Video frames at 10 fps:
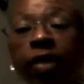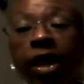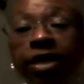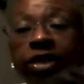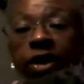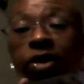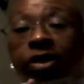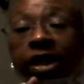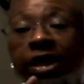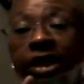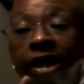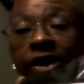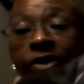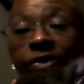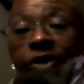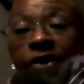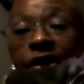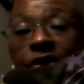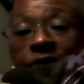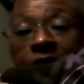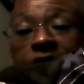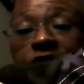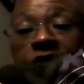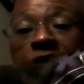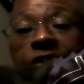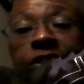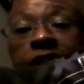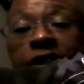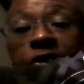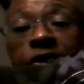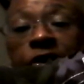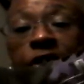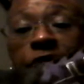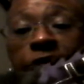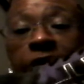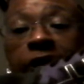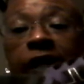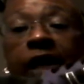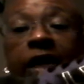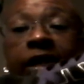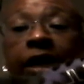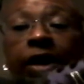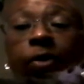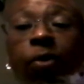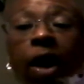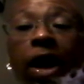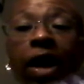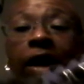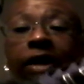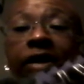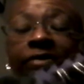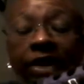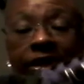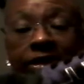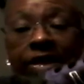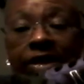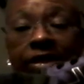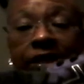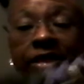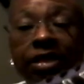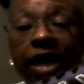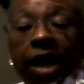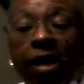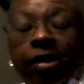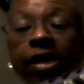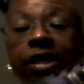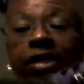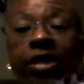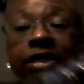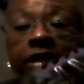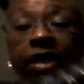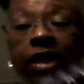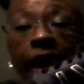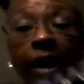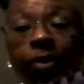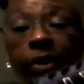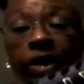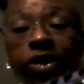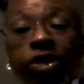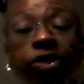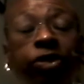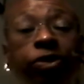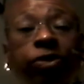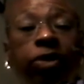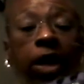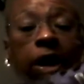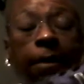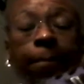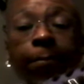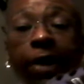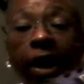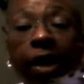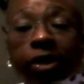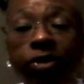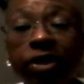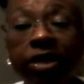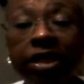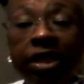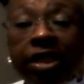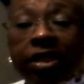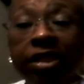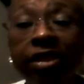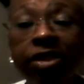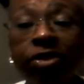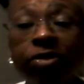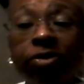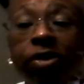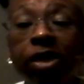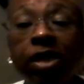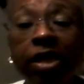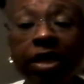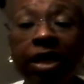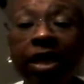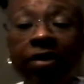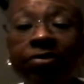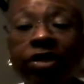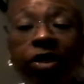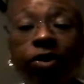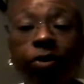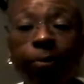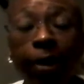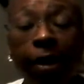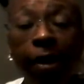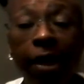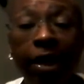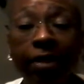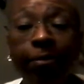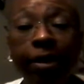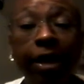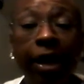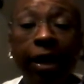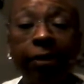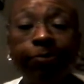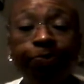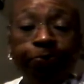is called the Neo 33, Gel Neo 33. Now, why I love Asics is that this is a lightweight shoe, um, but you can see it's still gives a little bit in the beginning